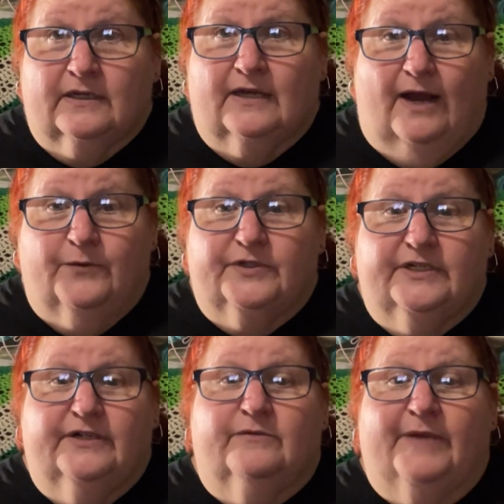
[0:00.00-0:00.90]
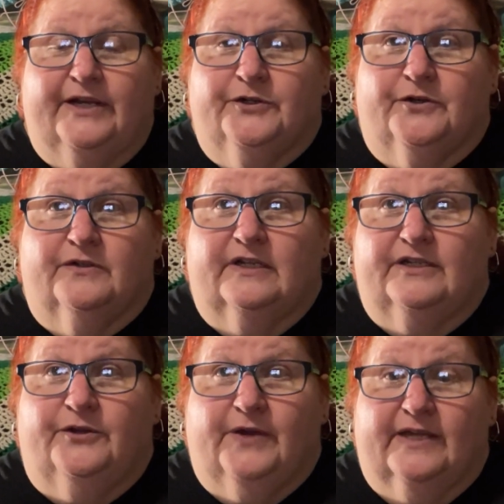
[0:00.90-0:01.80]
I will still make sure
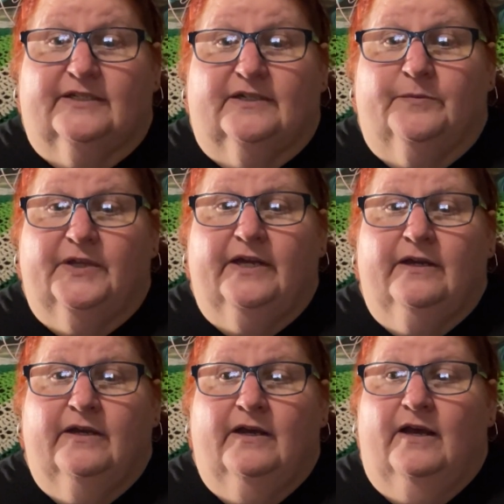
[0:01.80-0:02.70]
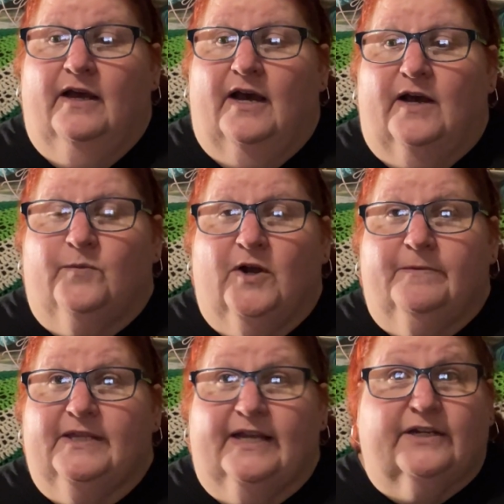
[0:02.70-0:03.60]
that you get something,
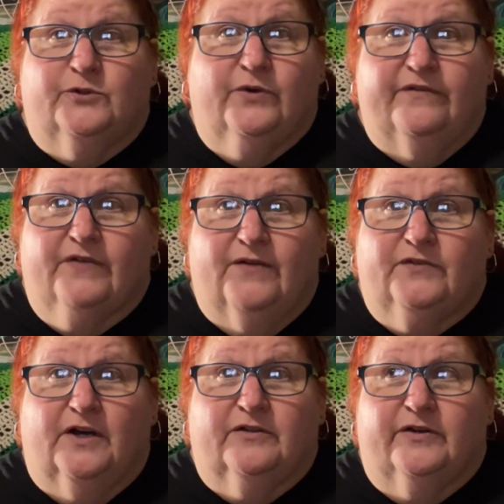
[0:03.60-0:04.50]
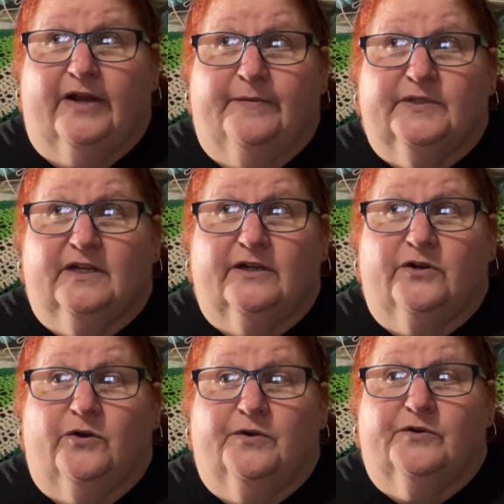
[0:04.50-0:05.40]
probably like a $25 Amazon
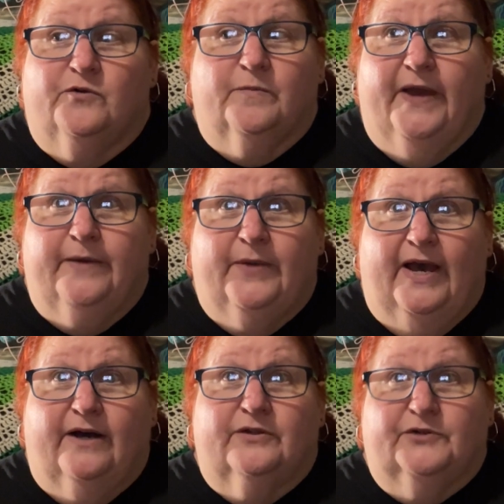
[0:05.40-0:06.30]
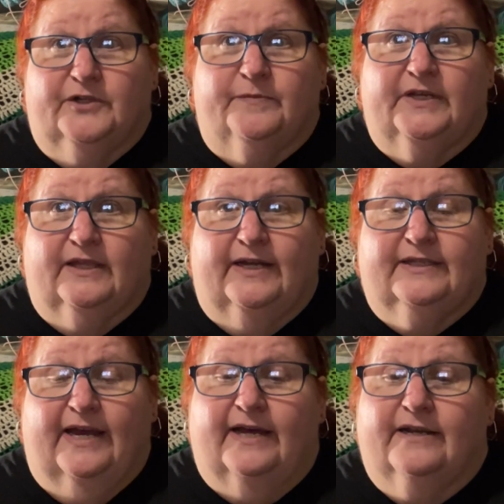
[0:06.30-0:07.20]
card or PayPal or something like
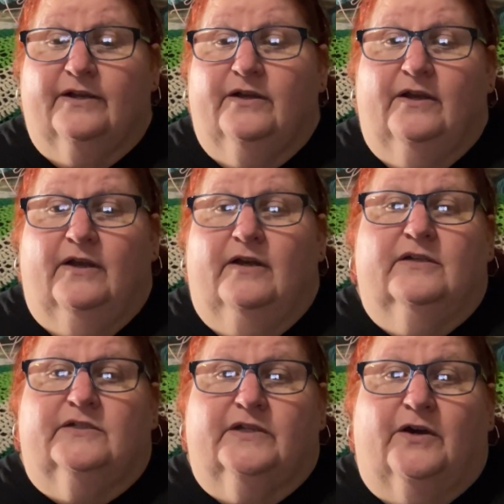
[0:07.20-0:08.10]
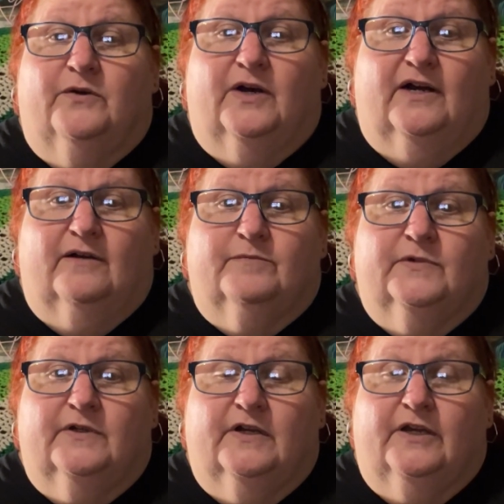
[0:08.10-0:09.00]
that. So
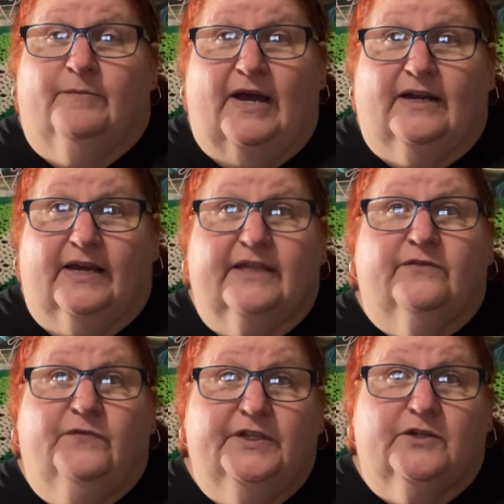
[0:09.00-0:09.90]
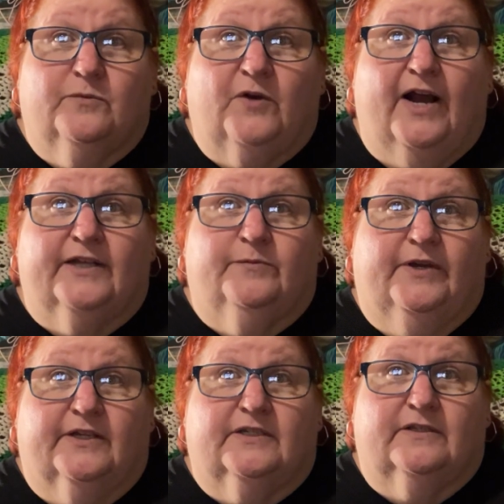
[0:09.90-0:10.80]
you might not get the physical prize
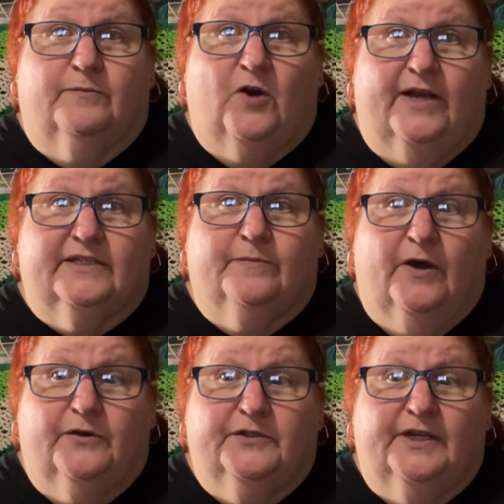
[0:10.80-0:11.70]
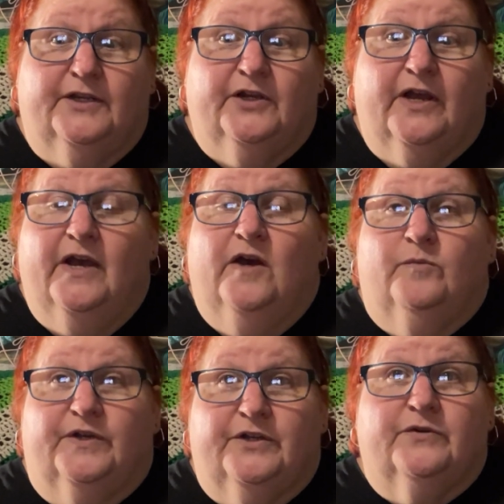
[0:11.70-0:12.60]
because of the price of postage,
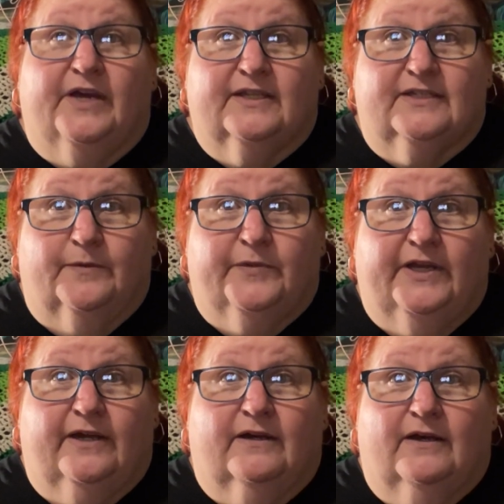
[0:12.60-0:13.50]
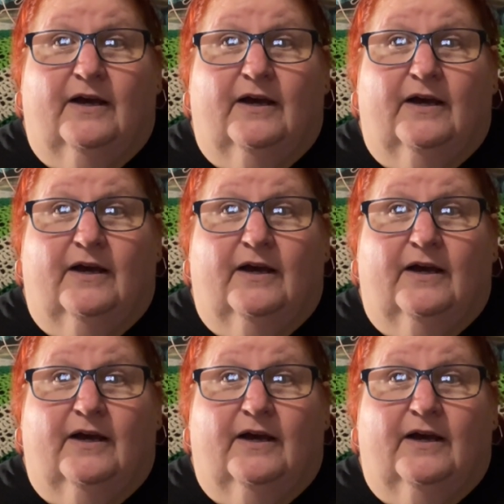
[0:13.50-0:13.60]
but you'll get something